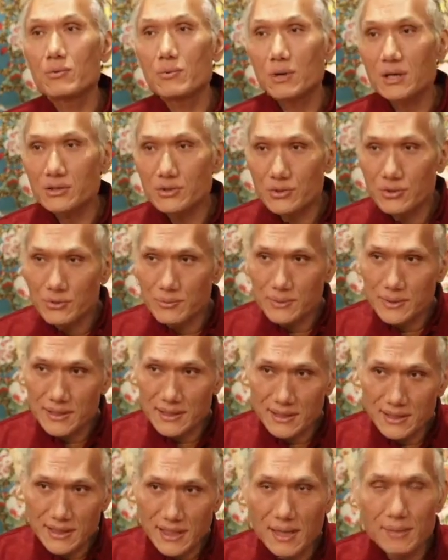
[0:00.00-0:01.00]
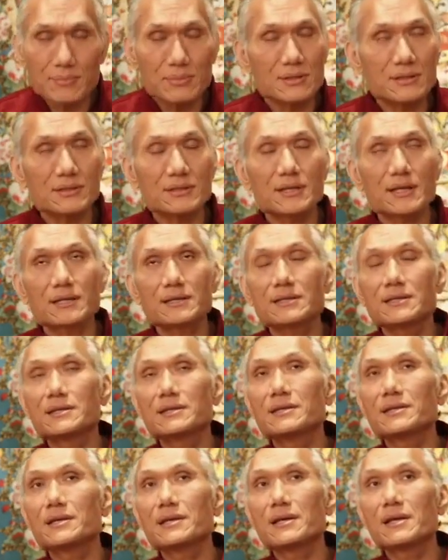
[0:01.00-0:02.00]
Once you establish that
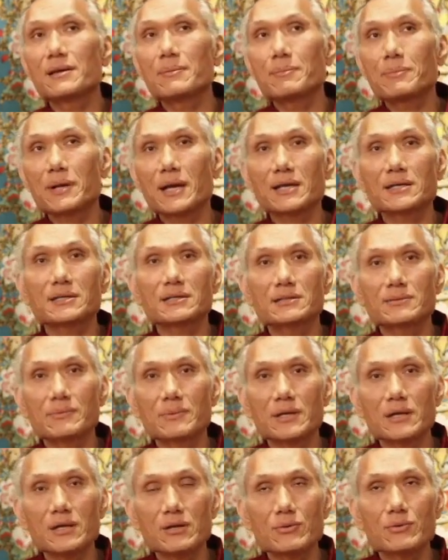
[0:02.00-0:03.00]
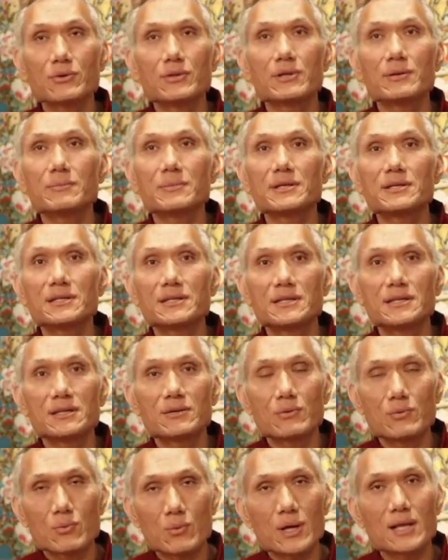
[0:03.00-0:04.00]
practice of
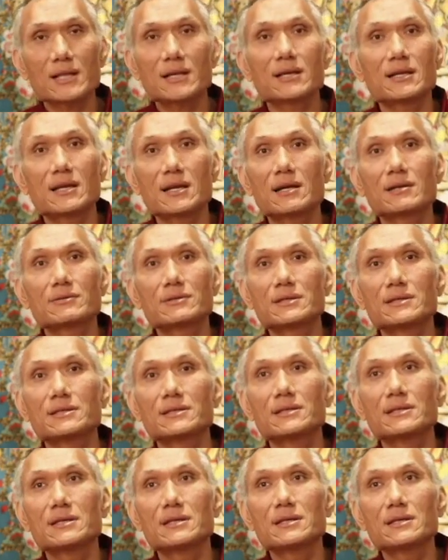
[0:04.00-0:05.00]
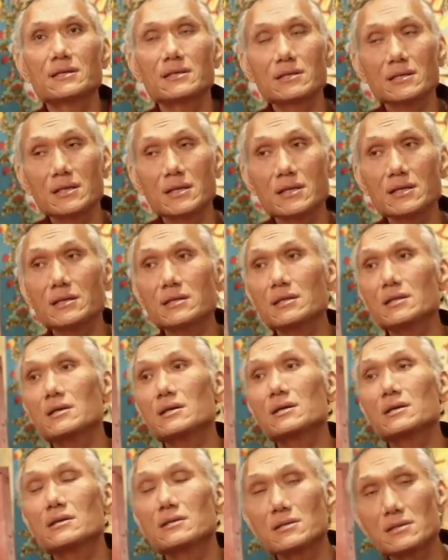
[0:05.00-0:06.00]
equanimity well grounded, then
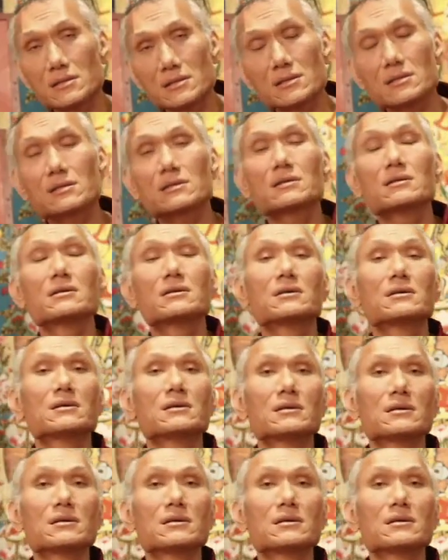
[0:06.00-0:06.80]
I think